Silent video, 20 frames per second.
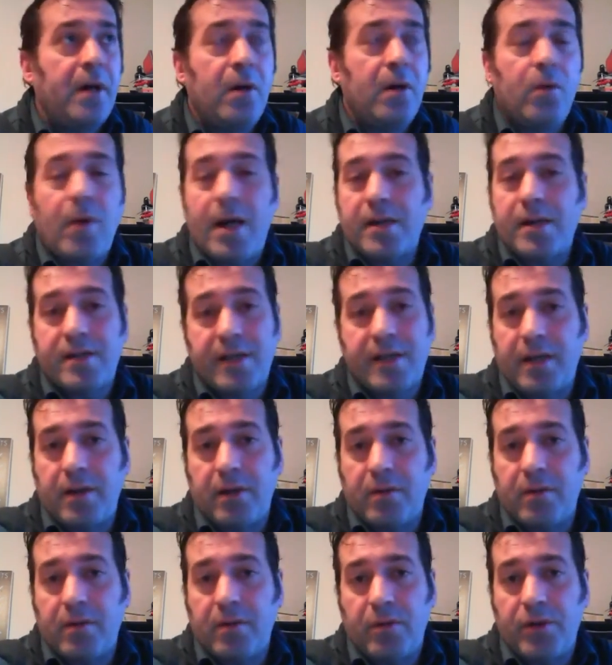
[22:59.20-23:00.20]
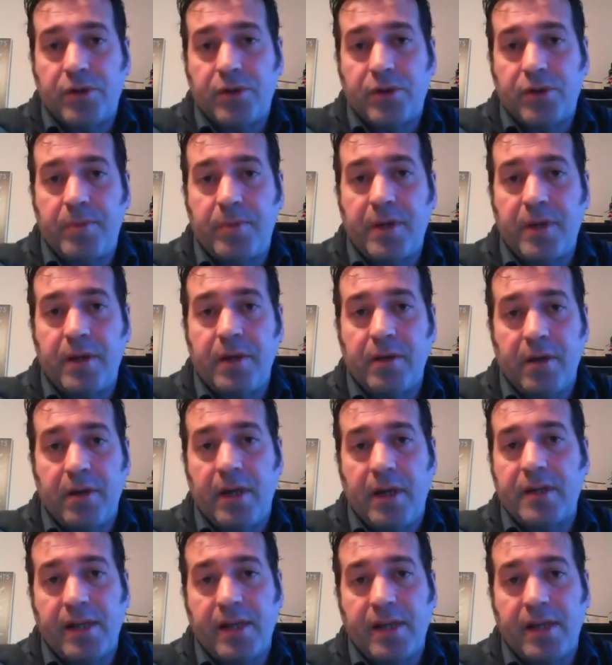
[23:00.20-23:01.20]
whilst he used to be,
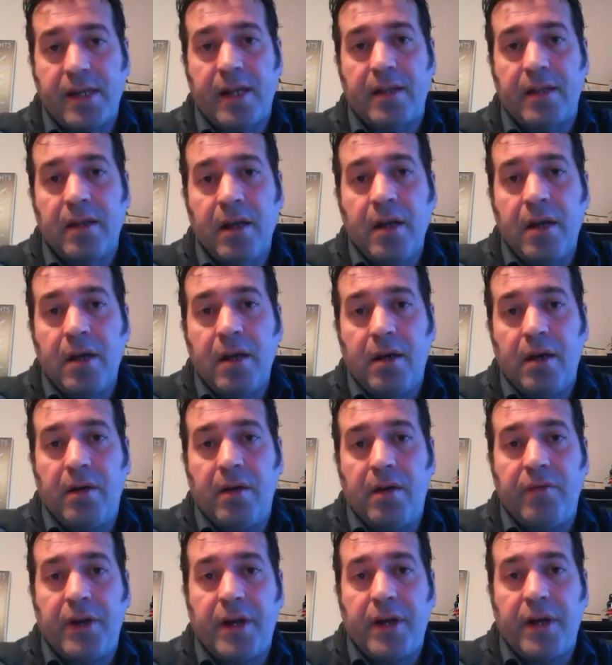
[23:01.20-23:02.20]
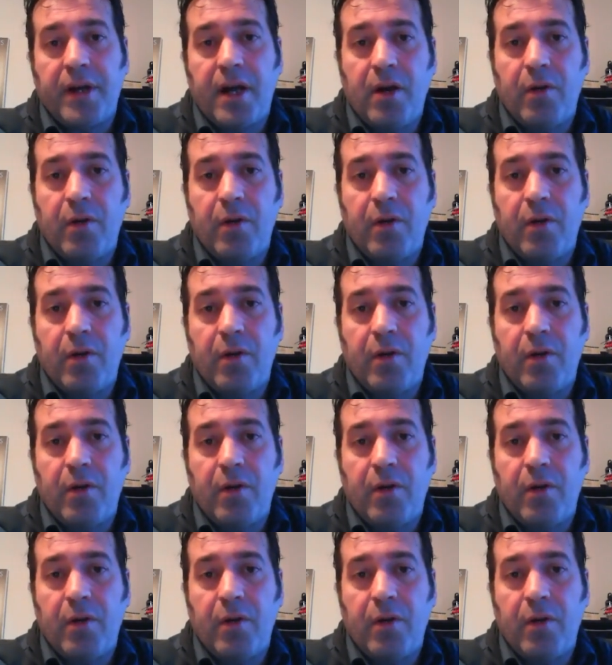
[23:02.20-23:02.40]
as I said, a very high